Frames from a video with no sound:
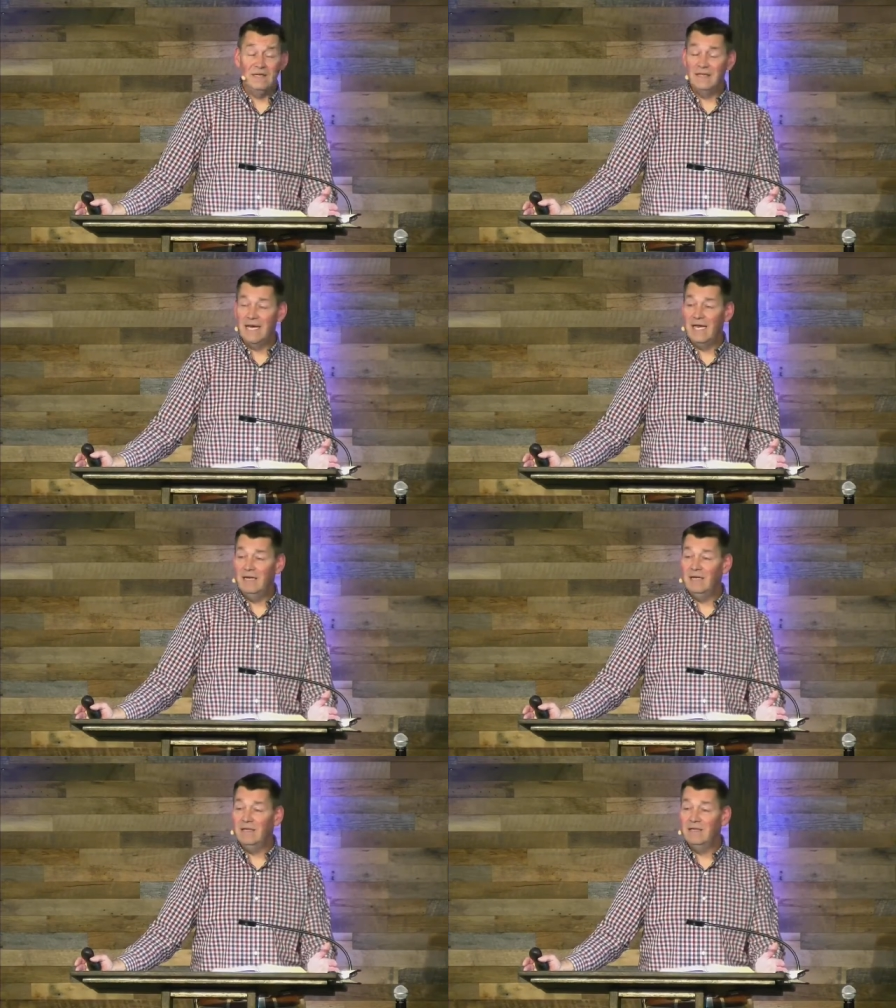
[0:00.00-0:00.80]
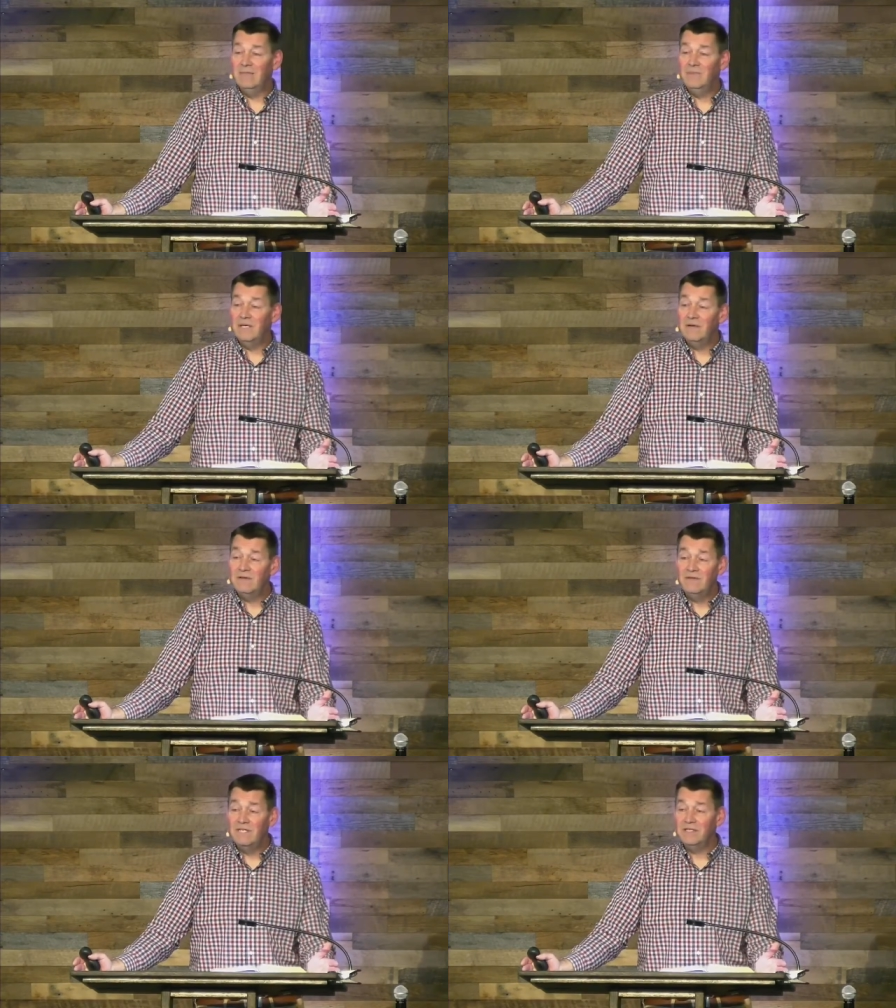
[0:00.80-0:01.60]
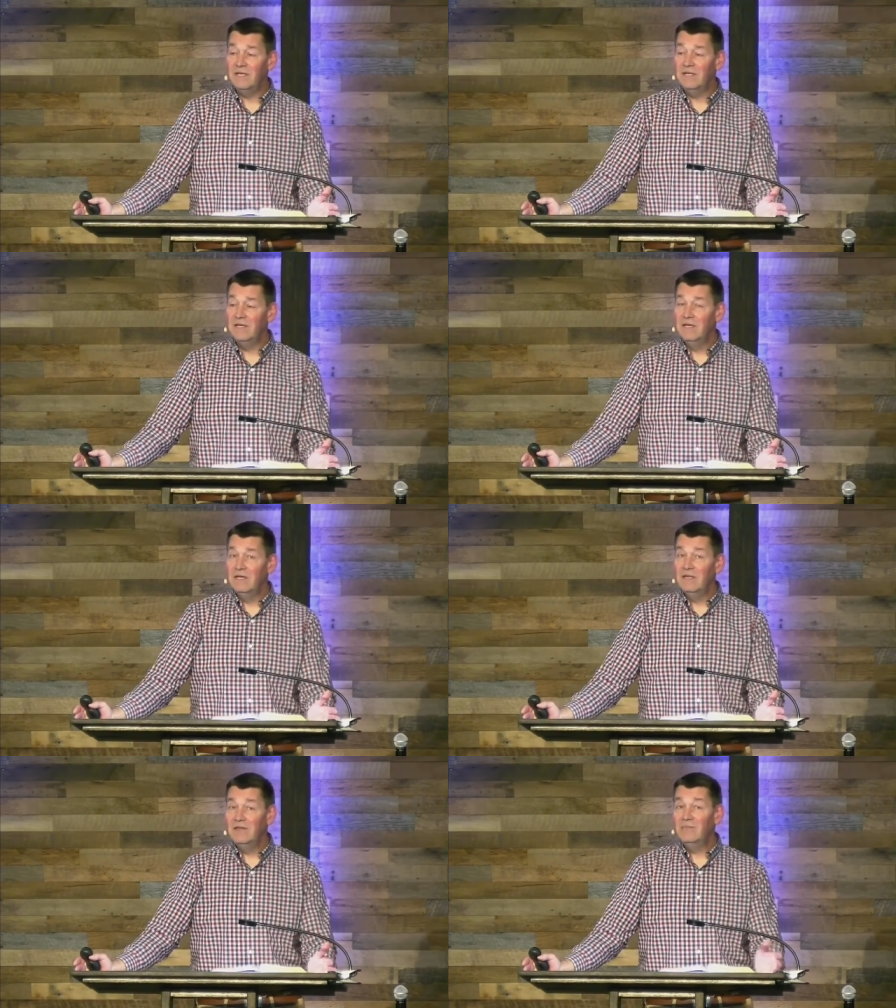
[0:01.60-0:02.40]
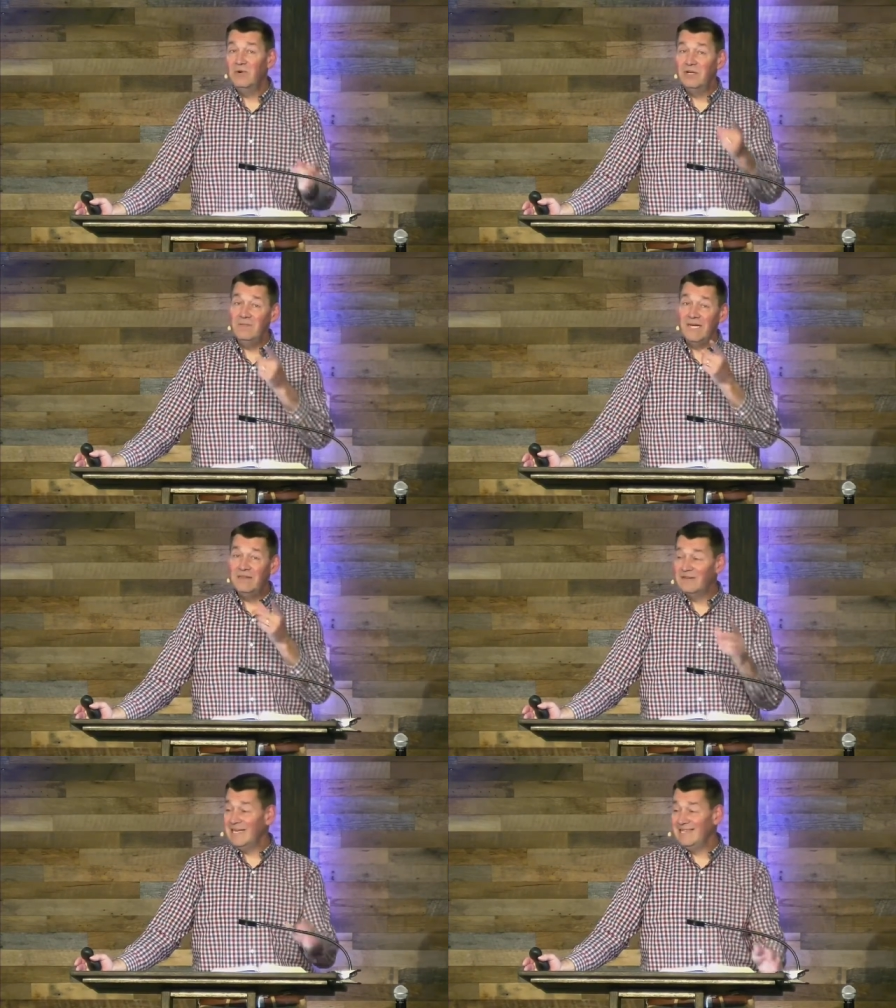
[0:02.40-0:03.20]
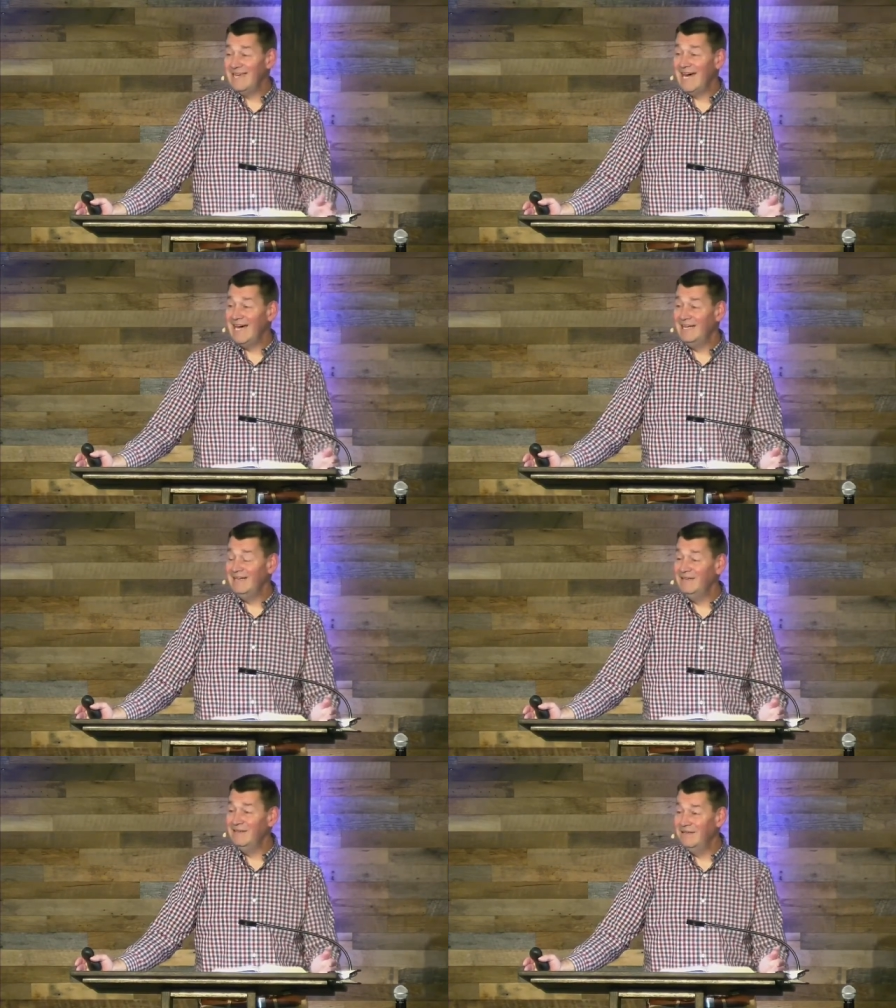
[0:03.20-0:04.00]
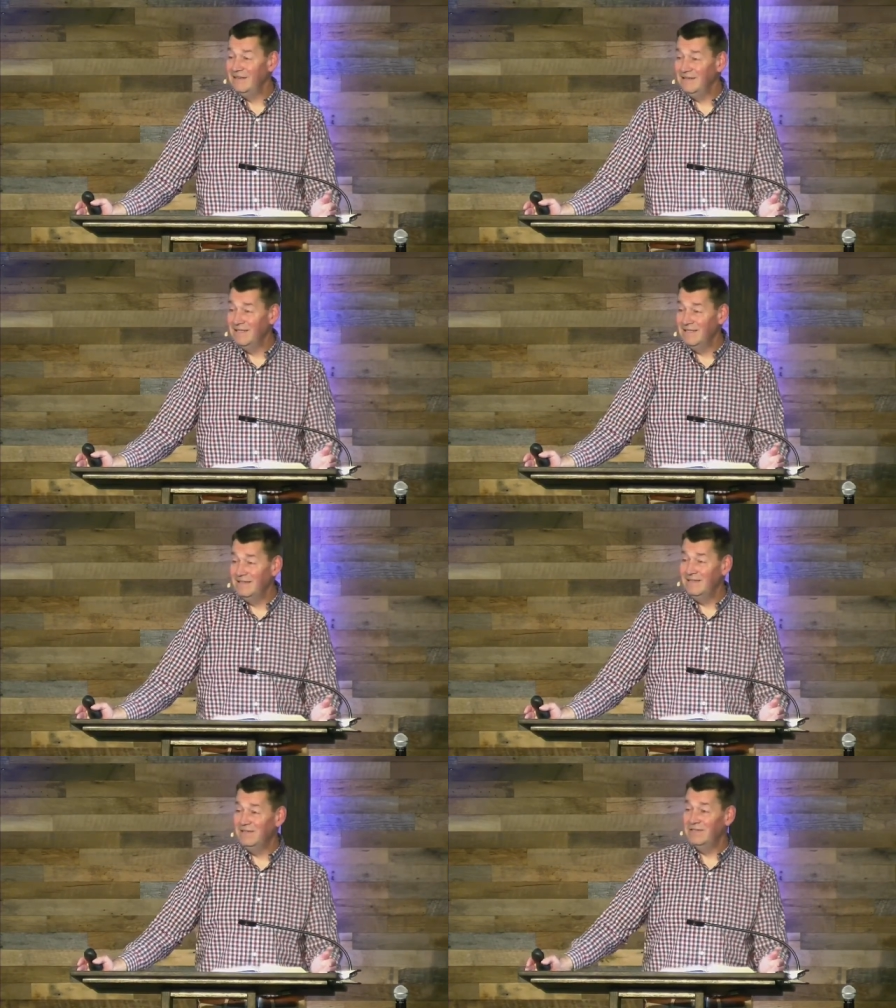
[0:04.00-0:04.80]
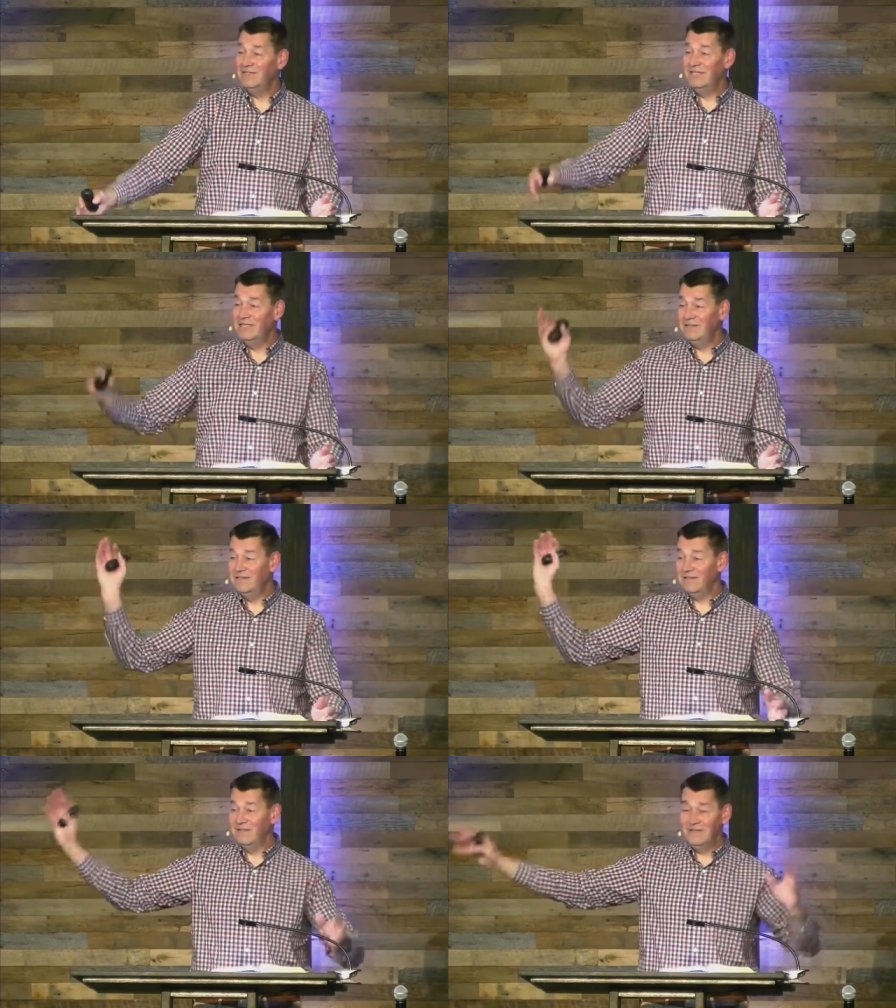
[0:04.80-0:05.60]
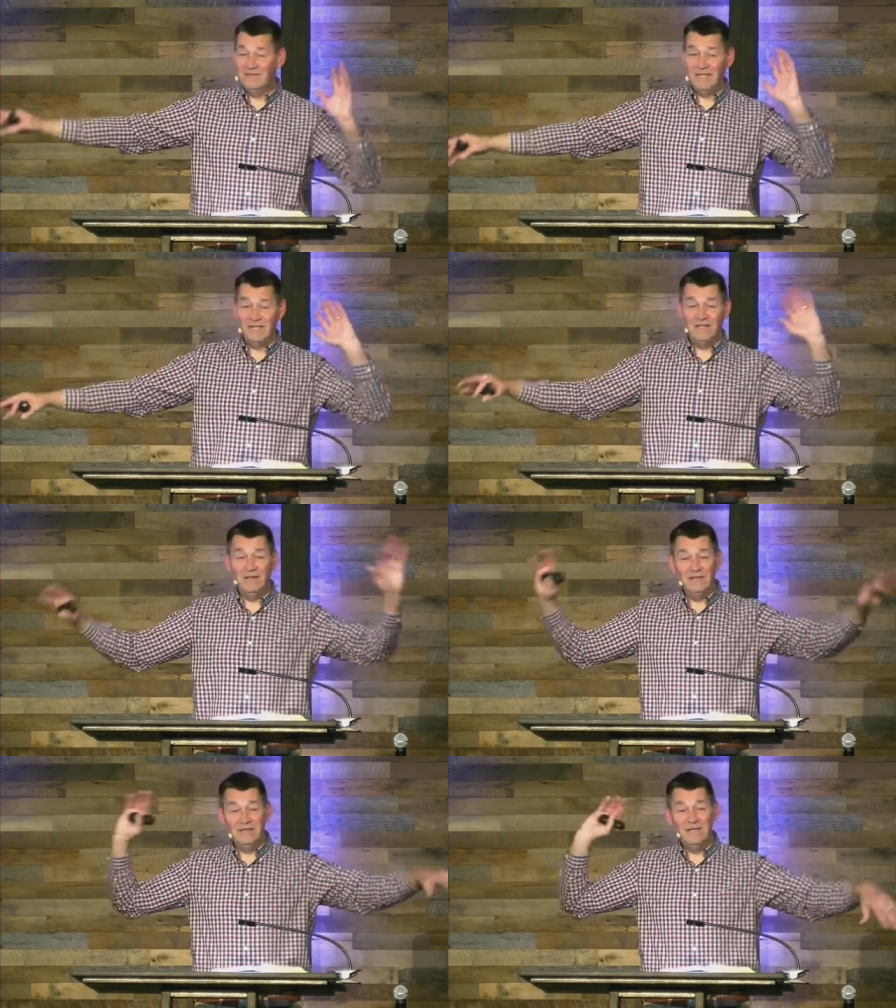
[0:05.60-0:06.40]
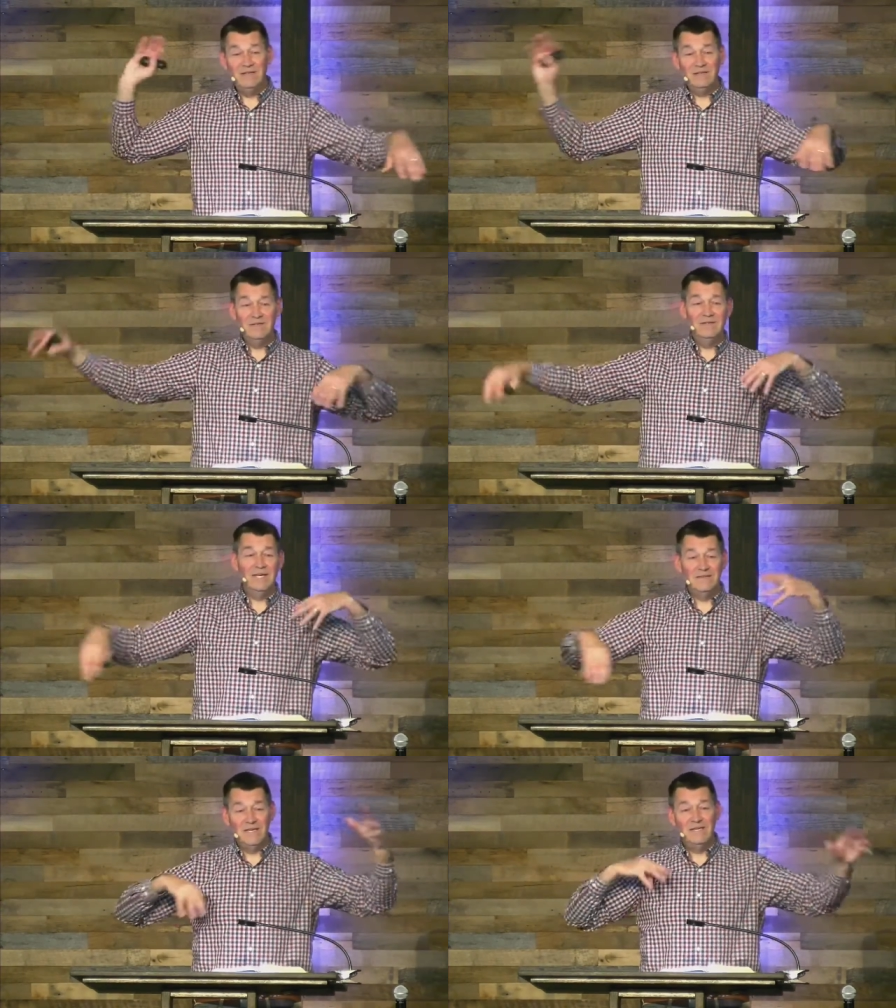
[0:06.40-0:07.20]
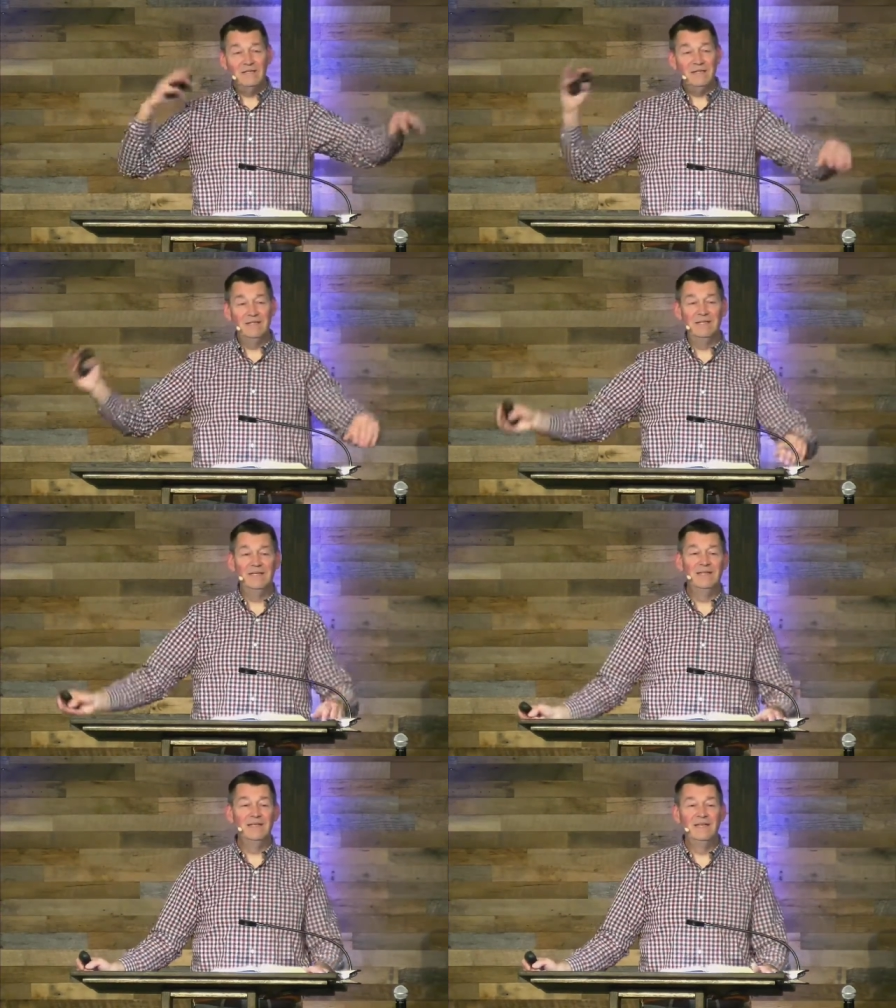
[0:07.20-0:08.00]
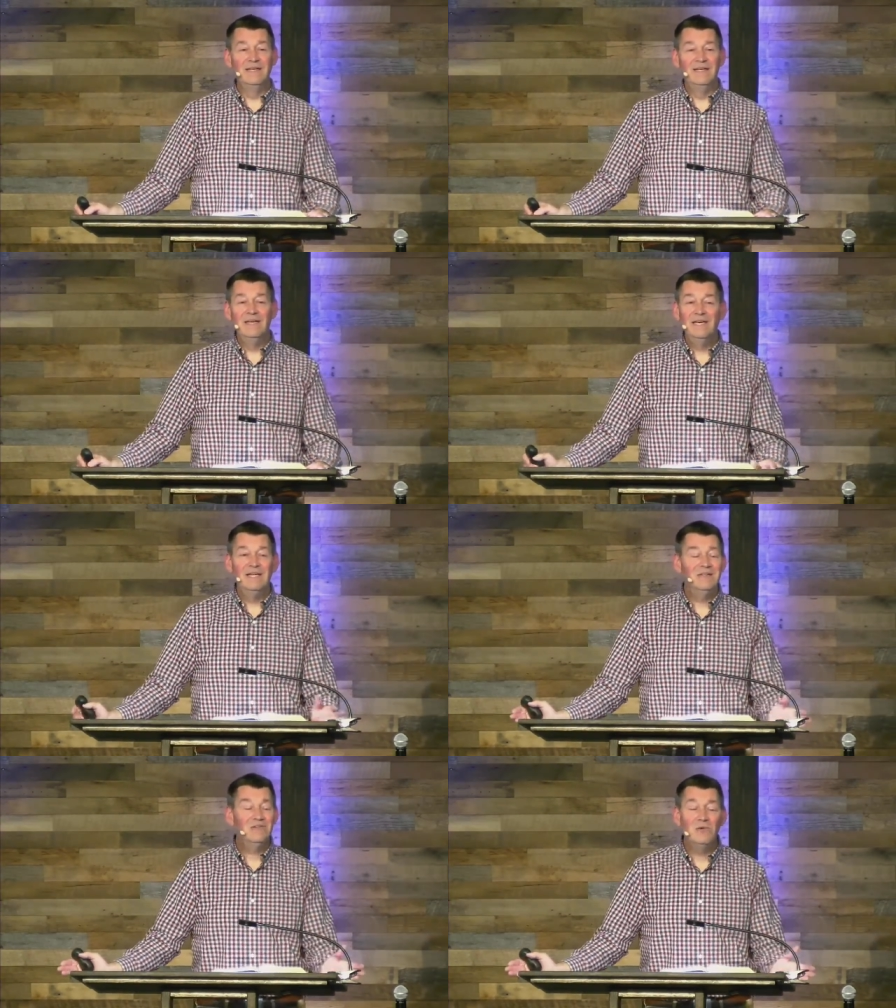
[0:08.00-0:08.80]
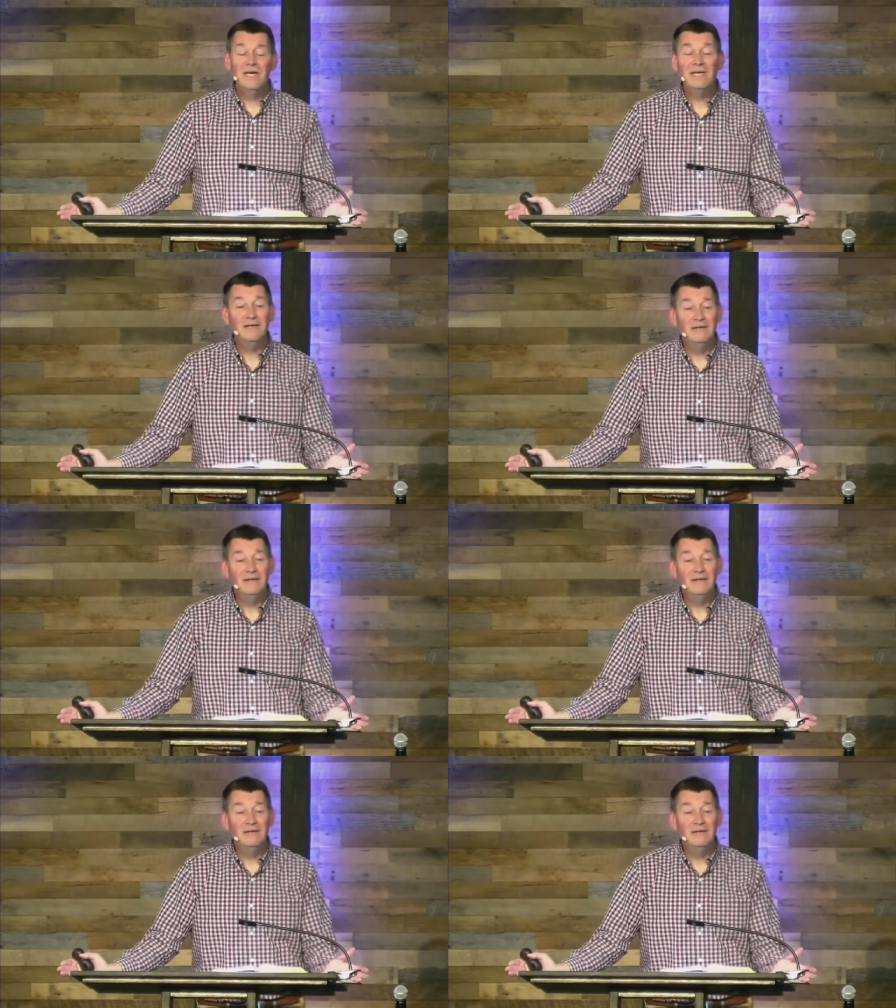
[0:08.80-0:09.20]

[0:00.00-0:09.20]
that the bigger the vision, the more you might look like that. And your skis and your gloves, like a yard sale going down the hill. And it's okay